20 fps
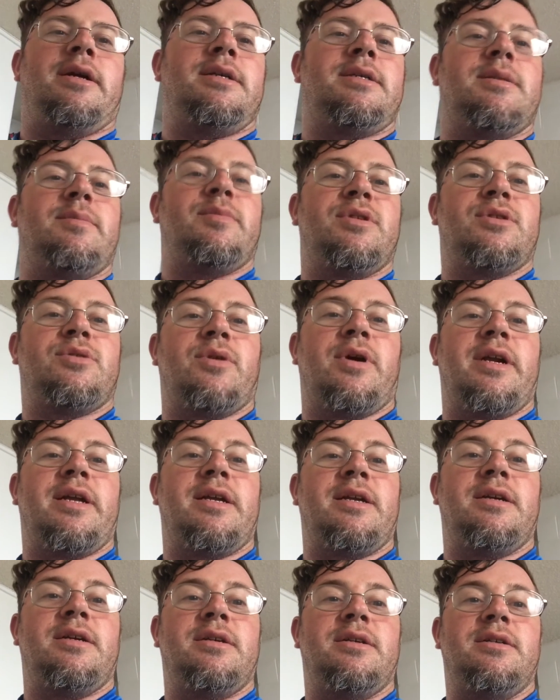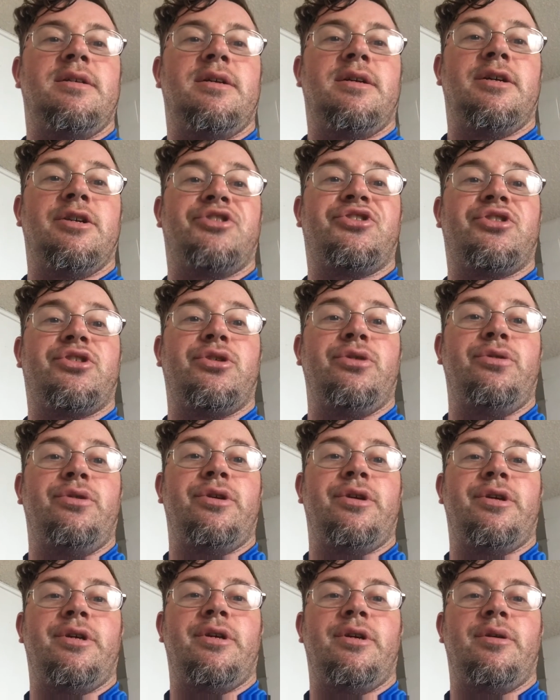someone's riding a
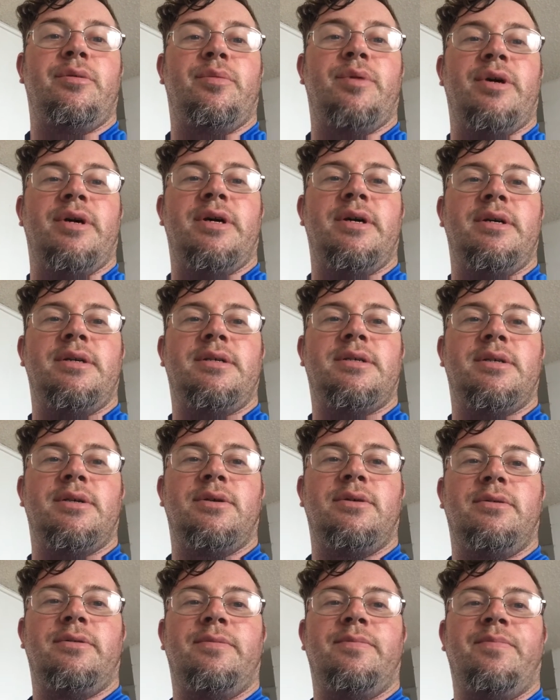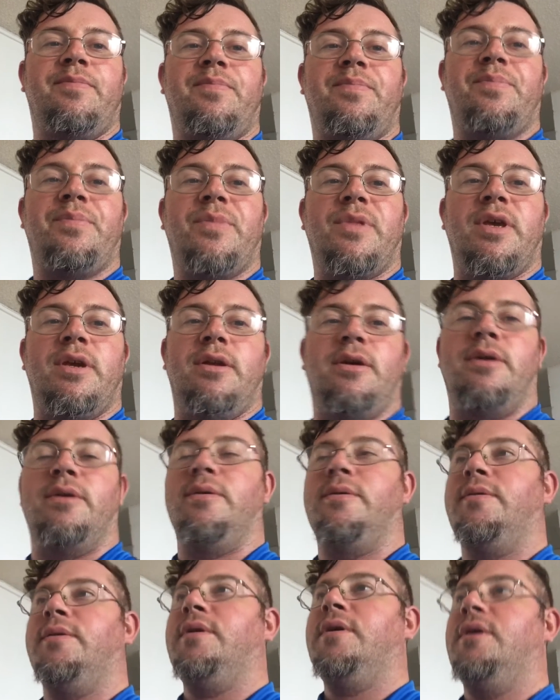scooter nearby, so
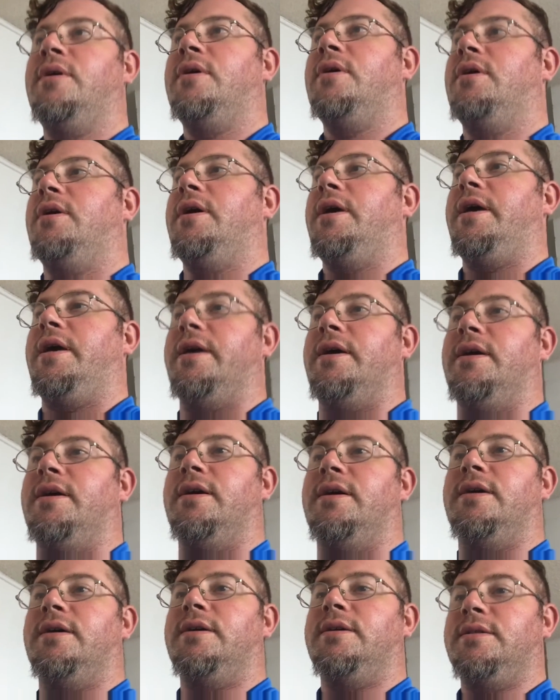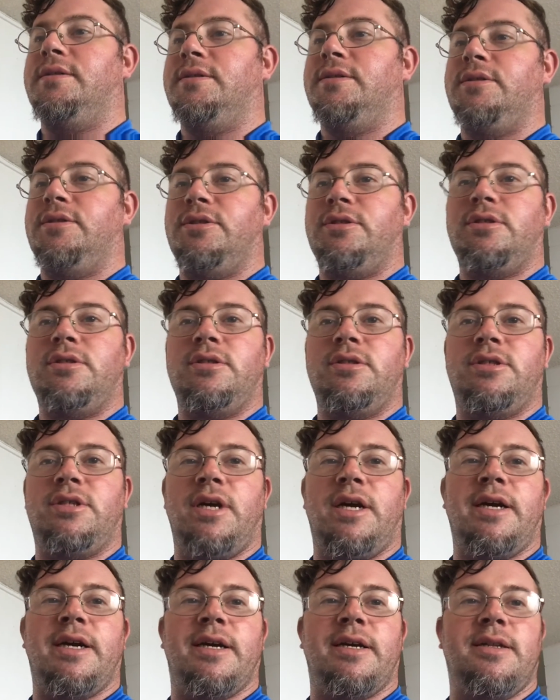a
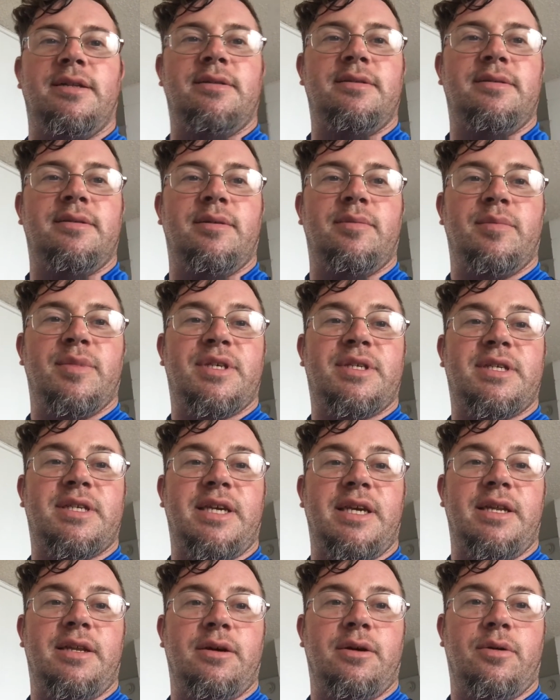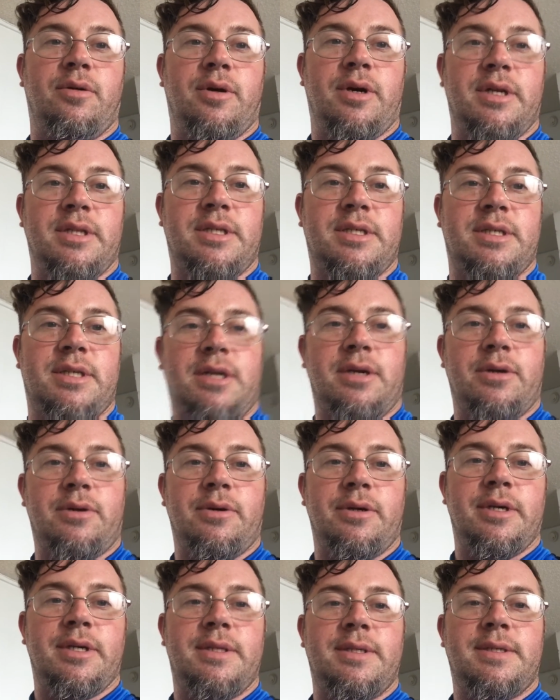giant mosquito on
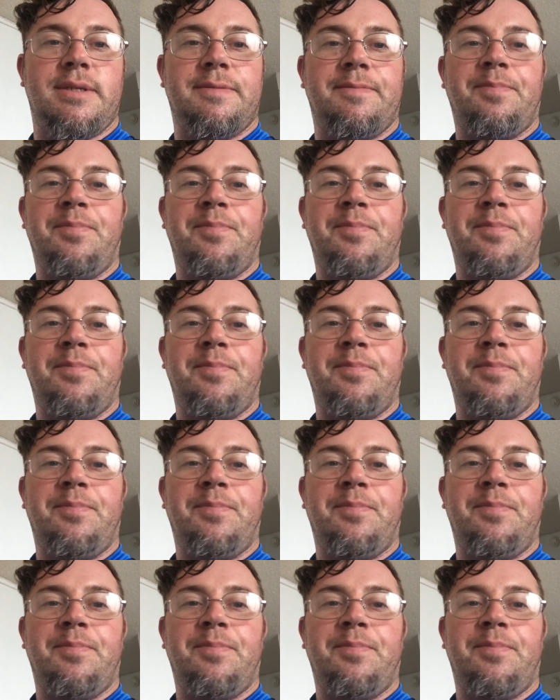steroids.